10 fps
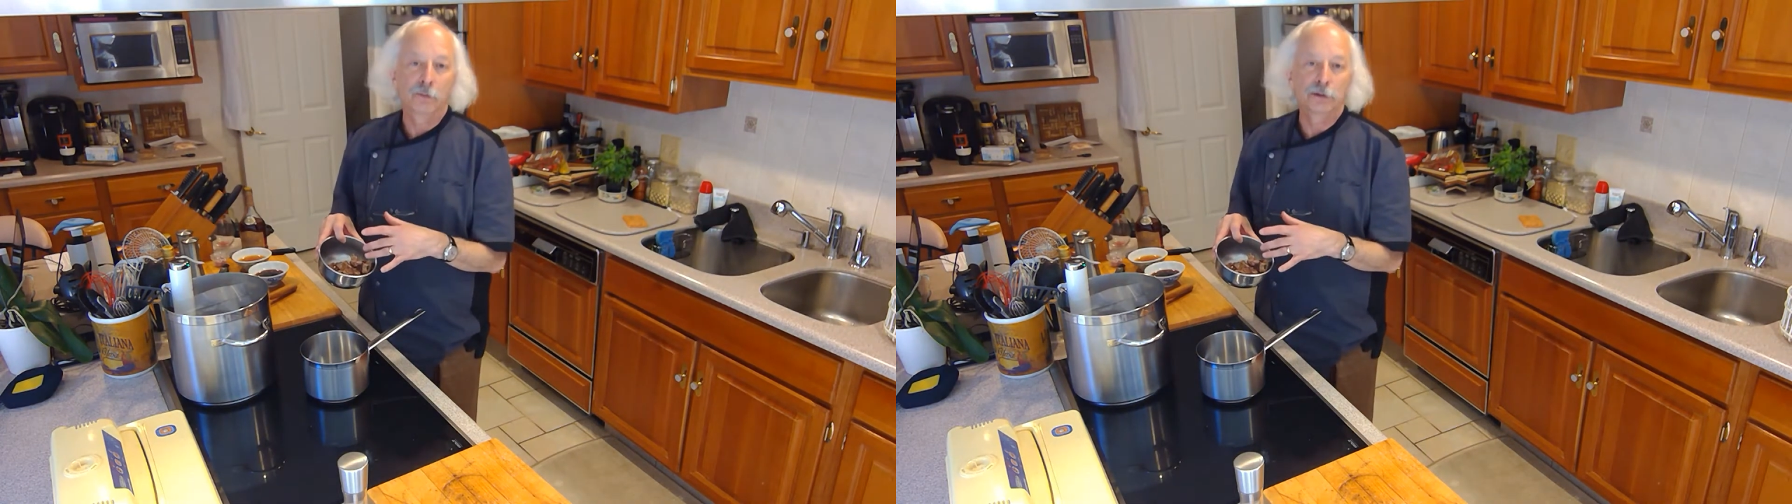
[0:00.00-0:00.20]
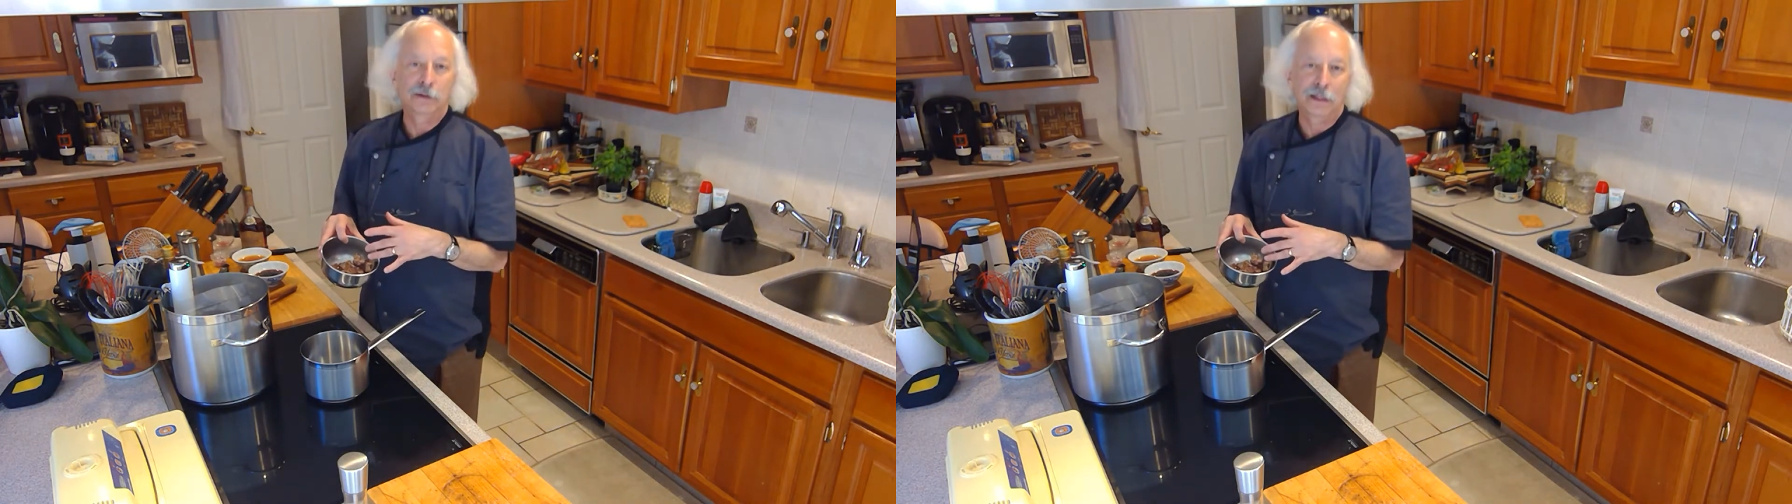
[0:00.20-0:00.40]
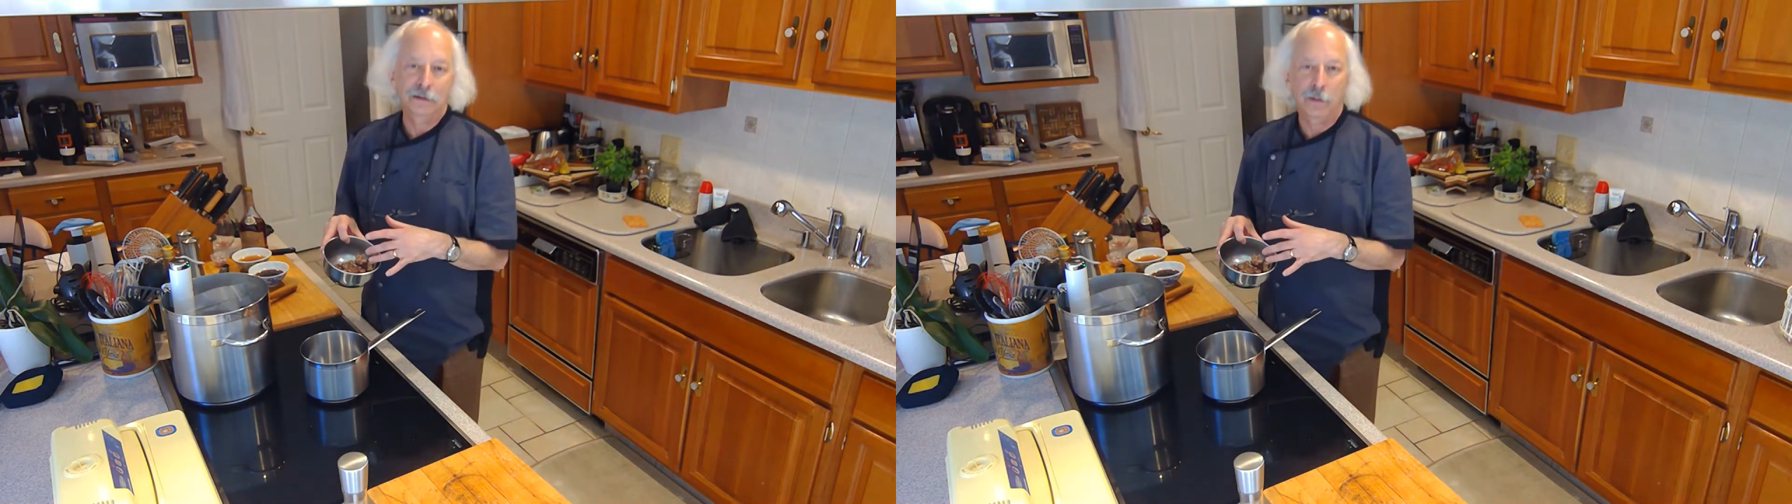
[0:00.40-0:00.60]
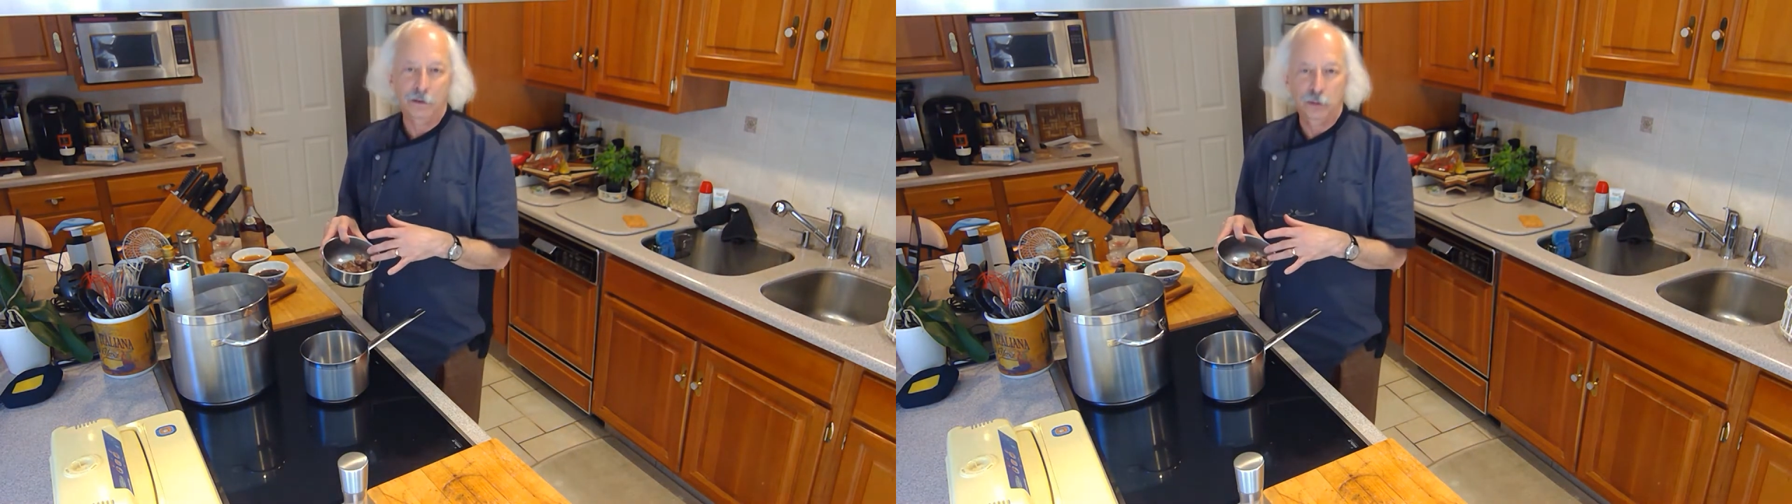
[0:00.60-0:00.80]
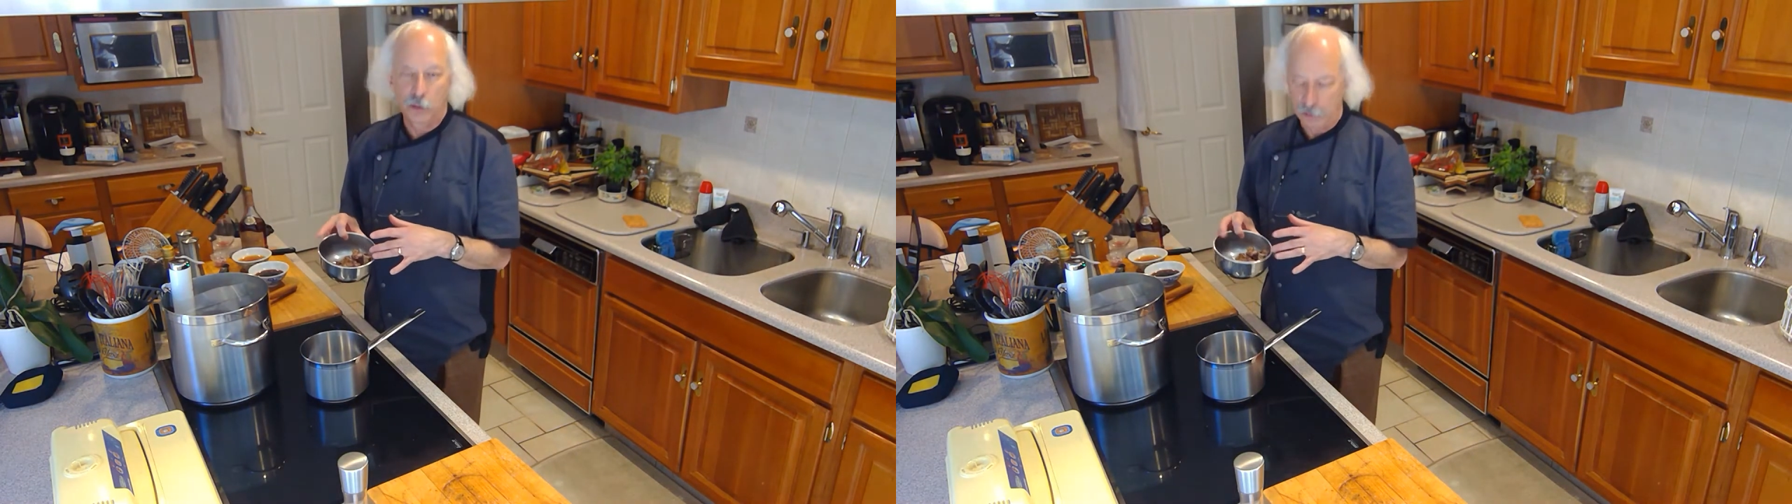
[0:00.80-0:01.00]
which takes
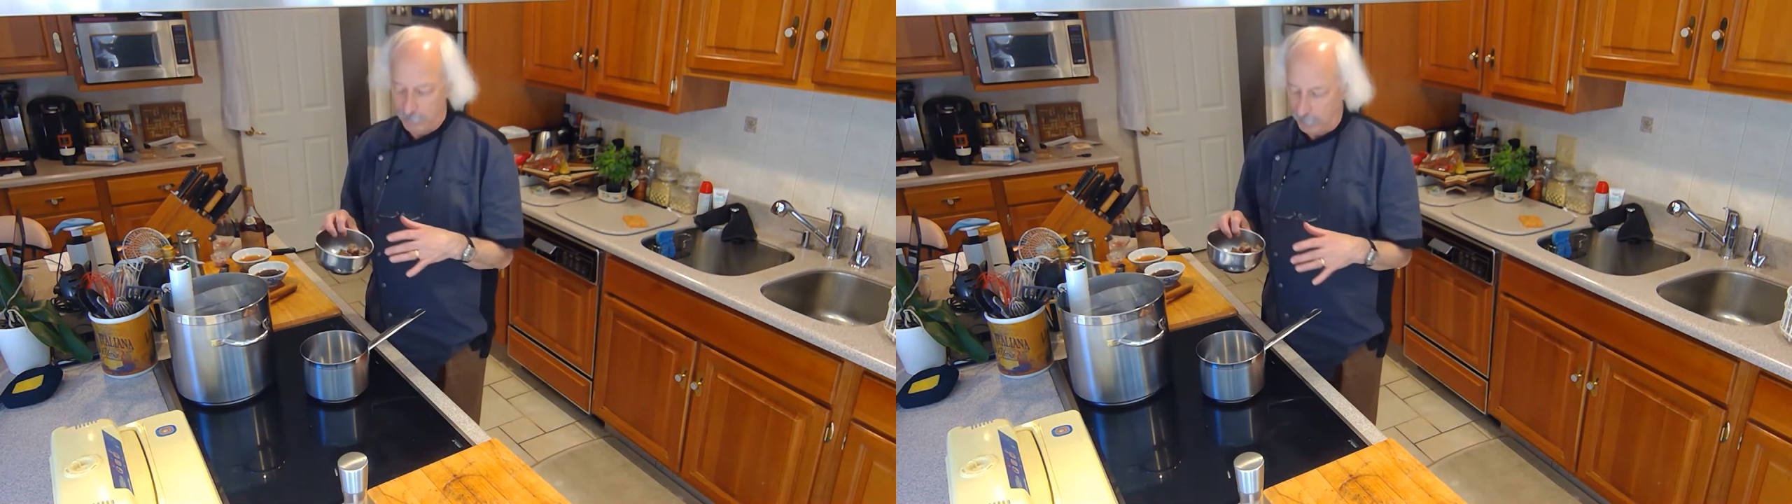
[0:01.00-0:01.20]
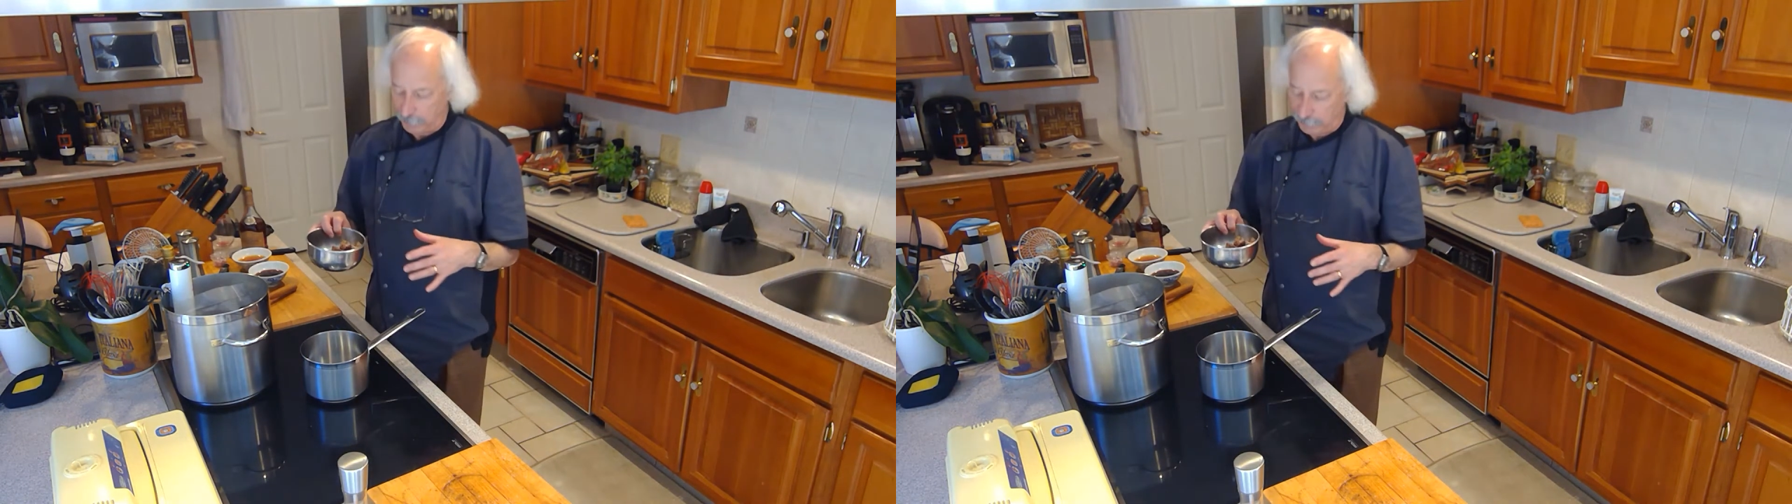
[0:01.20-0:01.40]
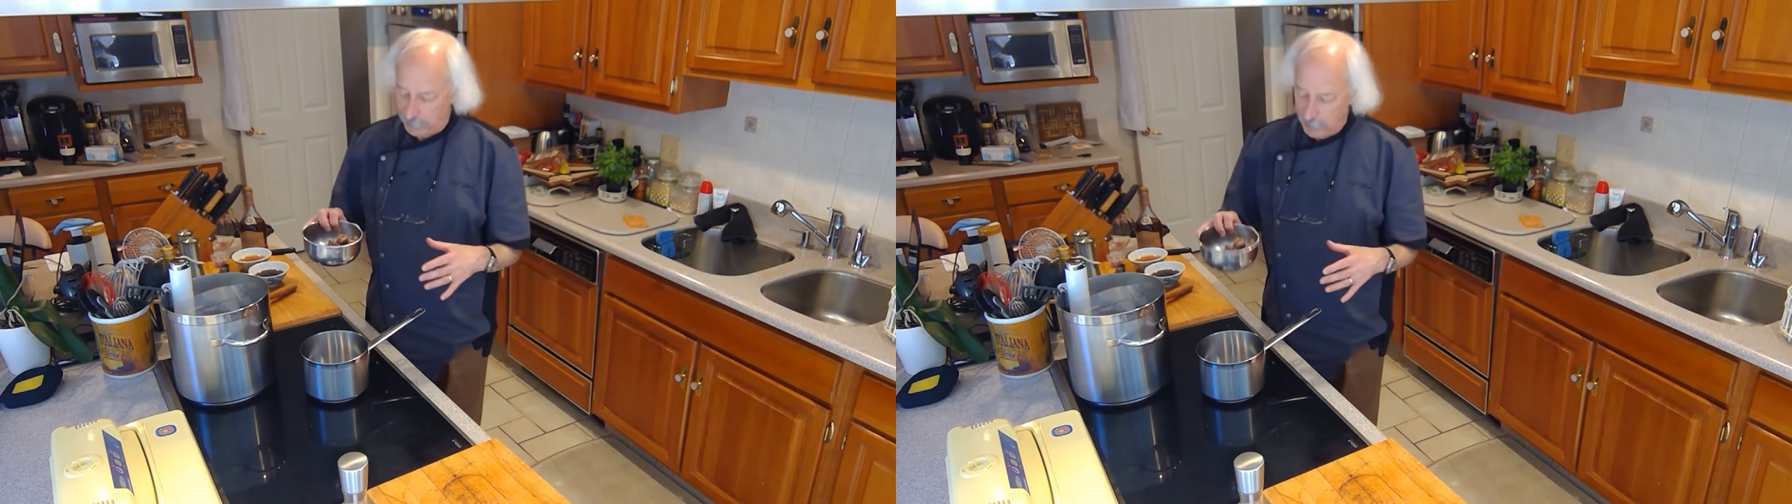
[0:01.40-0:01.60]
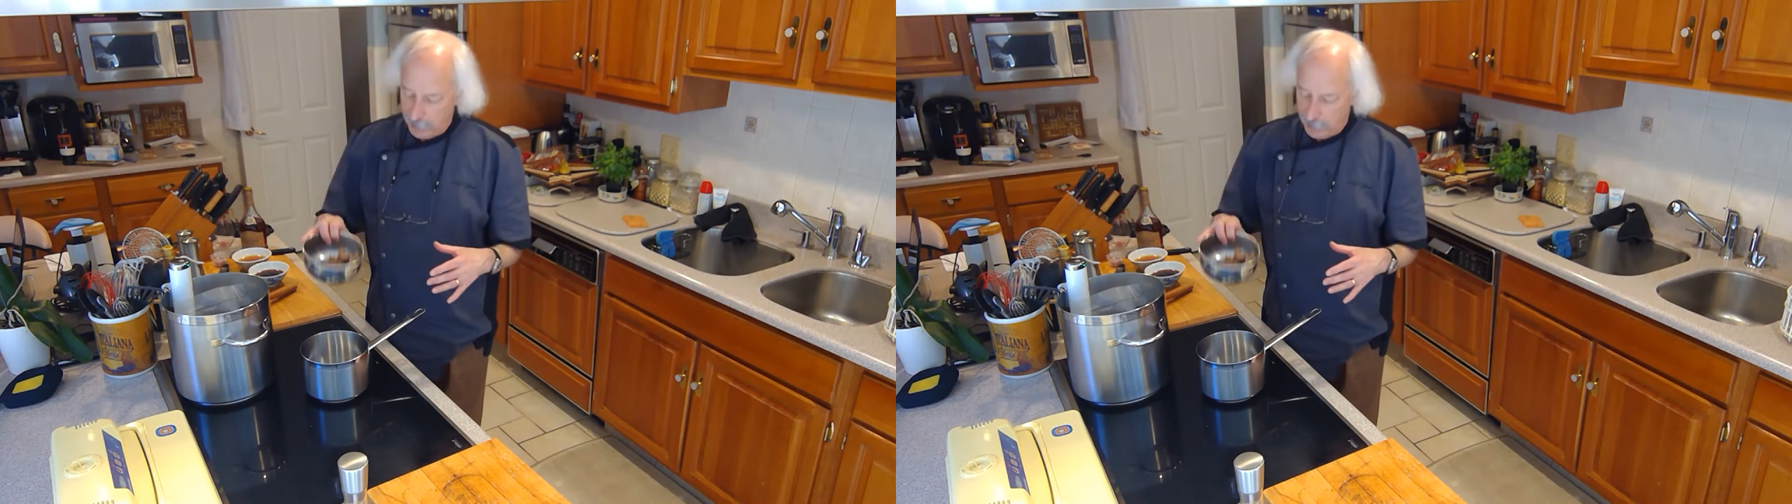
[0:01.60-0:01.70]
about 20 minutes.